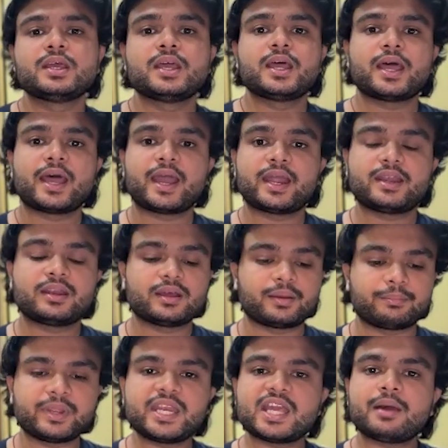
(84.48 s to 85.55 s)
And
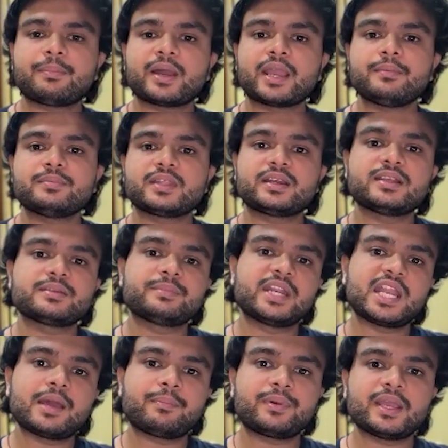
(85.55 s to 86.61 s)

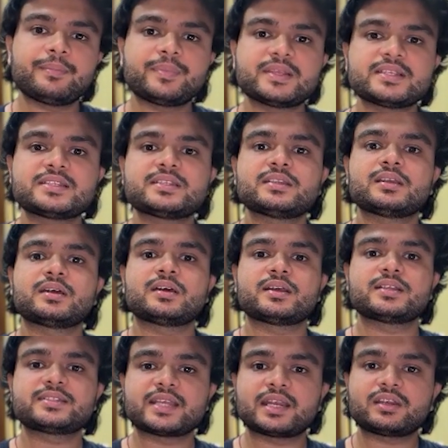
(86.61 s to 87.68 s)
MediaPipe is a
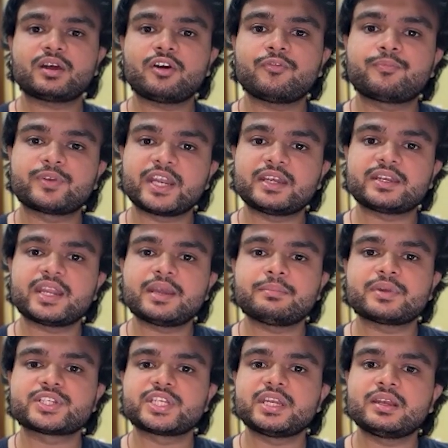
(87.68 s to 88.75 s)
set of pre-trained
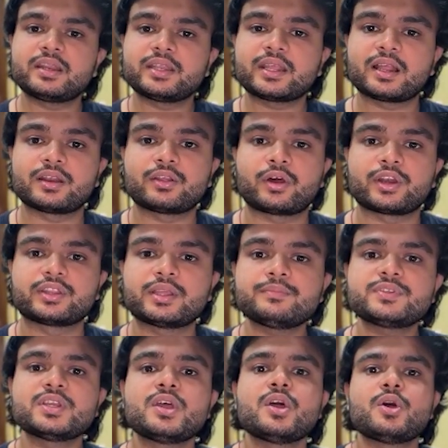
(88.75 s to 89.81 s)
machine learning
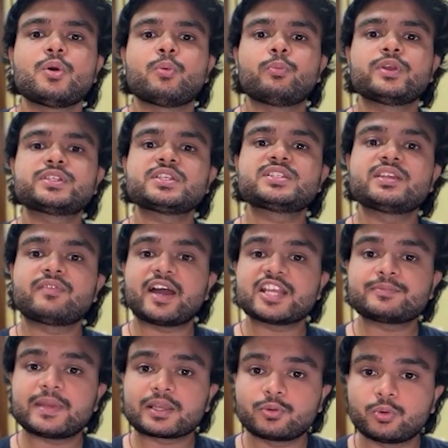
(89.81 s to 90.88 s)
algorithms which is devised
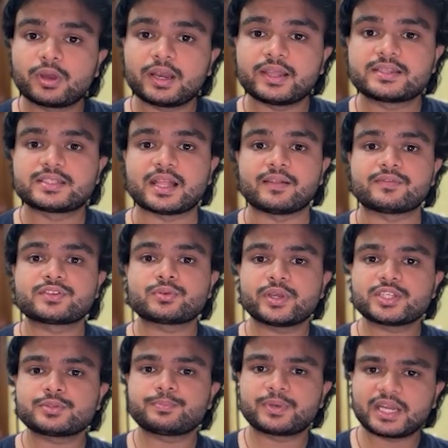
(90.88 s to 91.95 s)
by Google itself, so
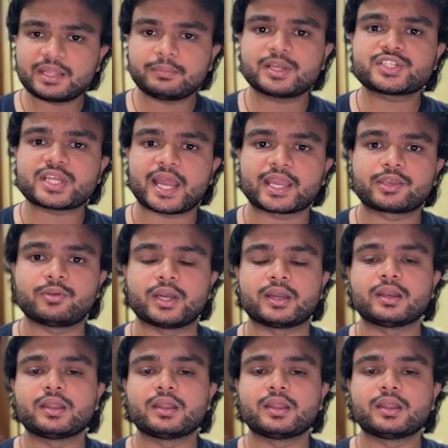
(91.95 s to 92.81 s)
it's pretty much accurate.